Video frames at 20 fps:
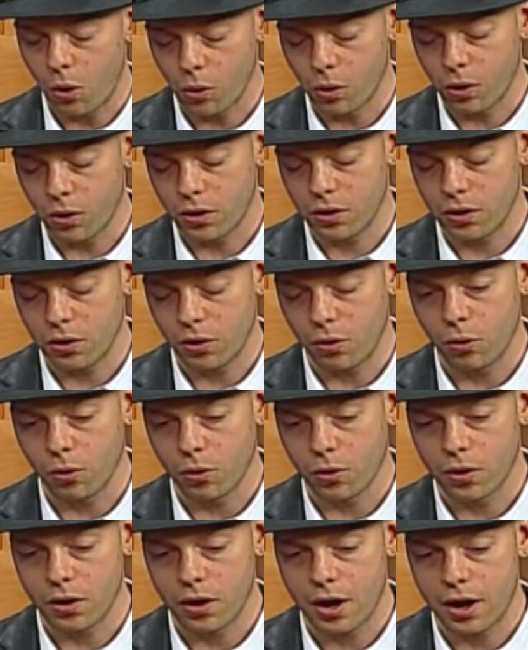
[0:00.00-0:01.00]

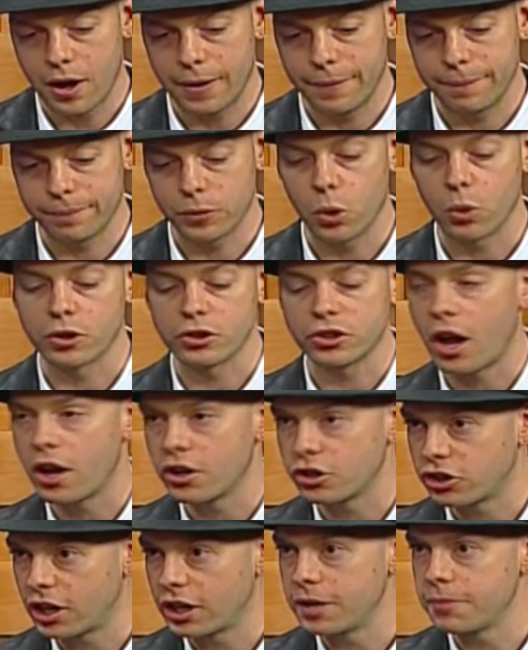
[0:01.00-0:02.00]
or
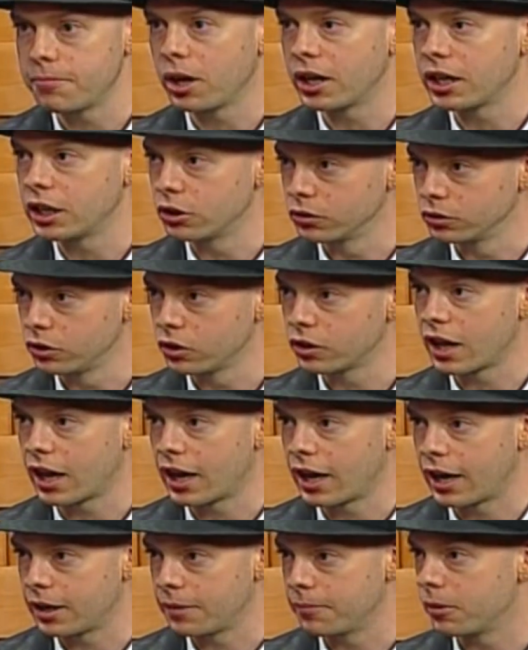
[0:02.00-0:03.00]
touch anybody or look
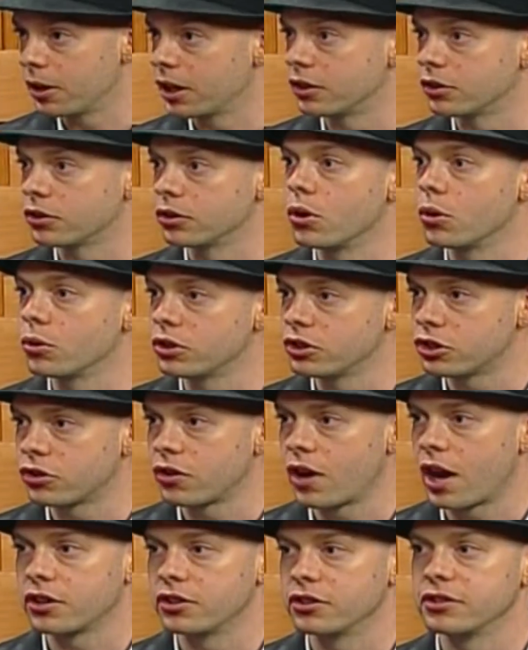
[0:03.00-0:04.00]
at anybody, so no
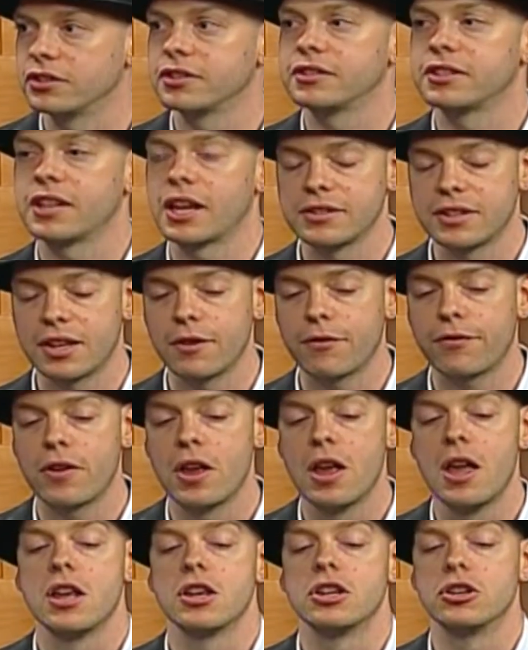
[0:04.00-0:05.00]
distractions. It's as if
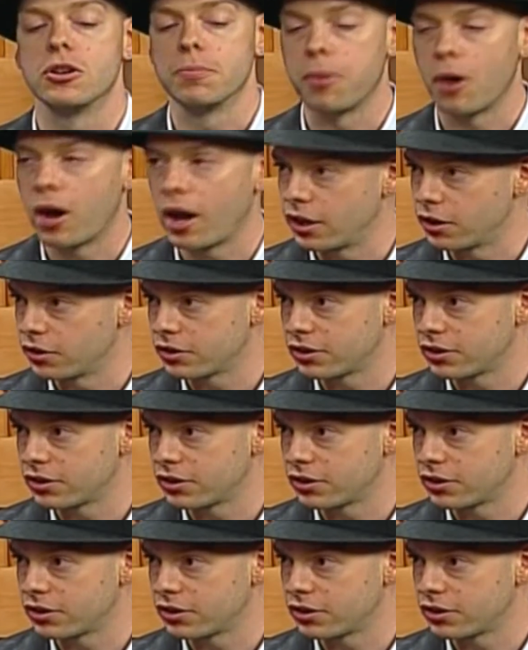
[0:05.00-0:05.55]
you're by